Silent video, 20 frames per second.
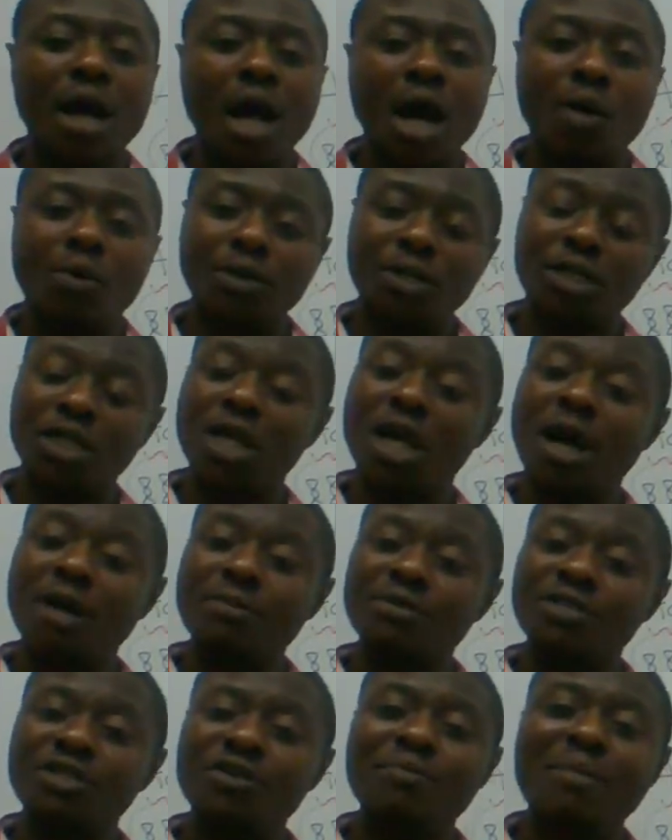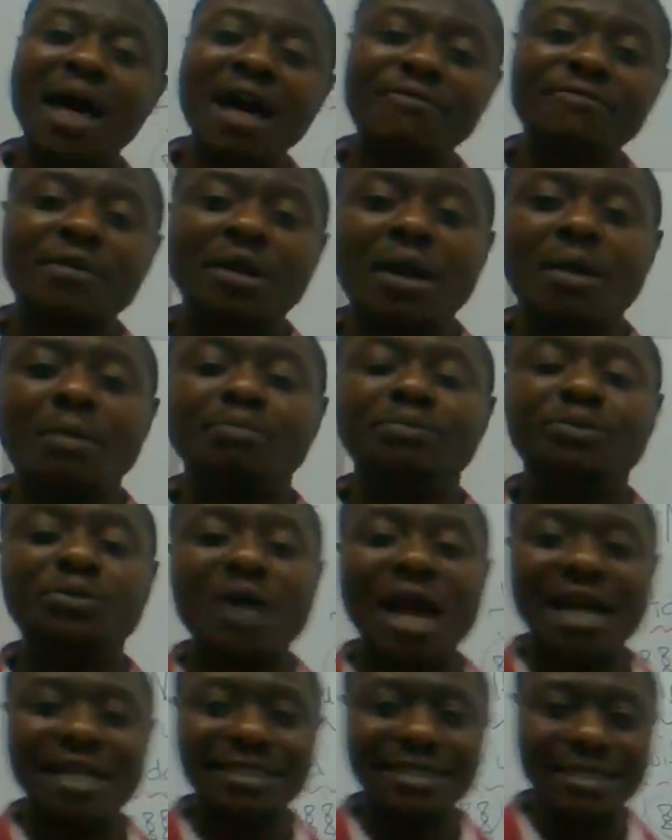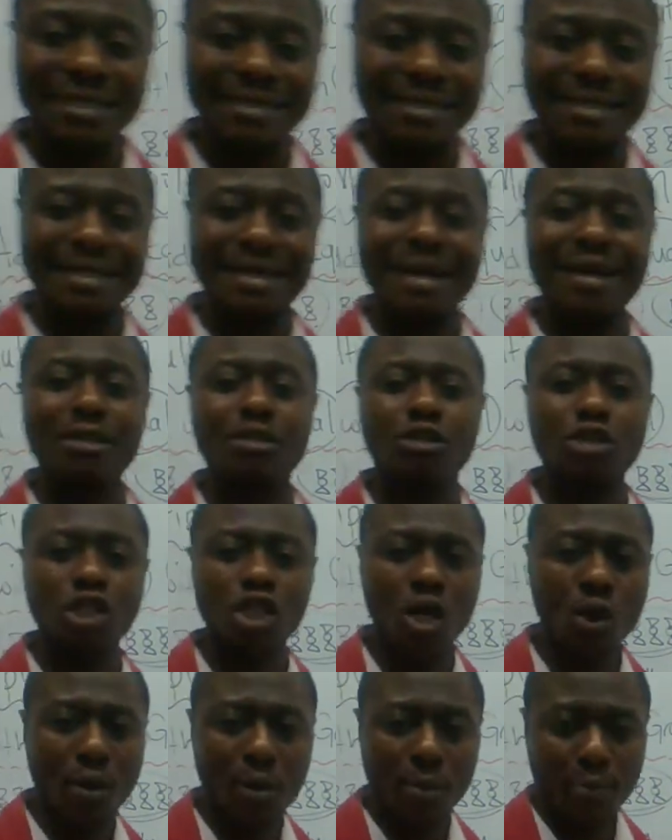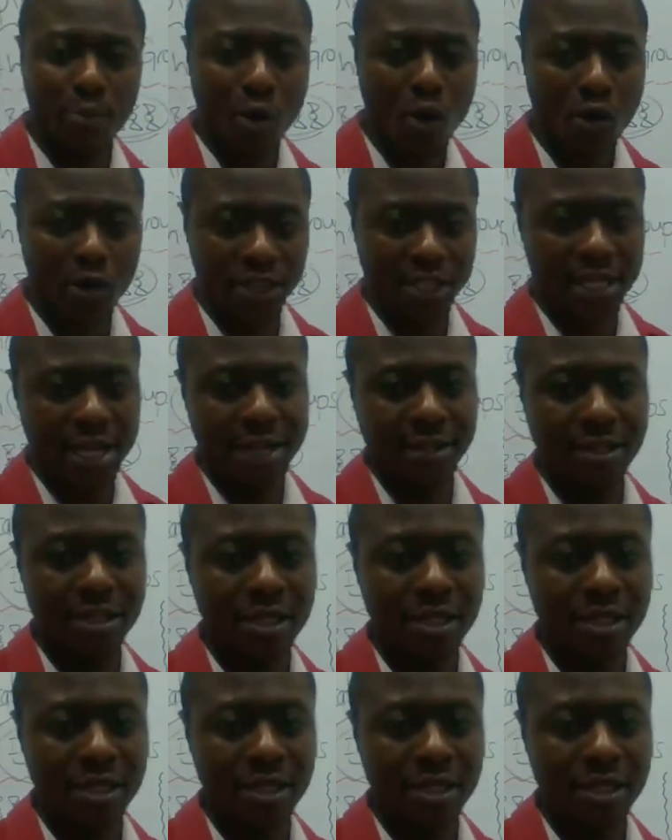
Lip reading: when it comes to math, practice is so important.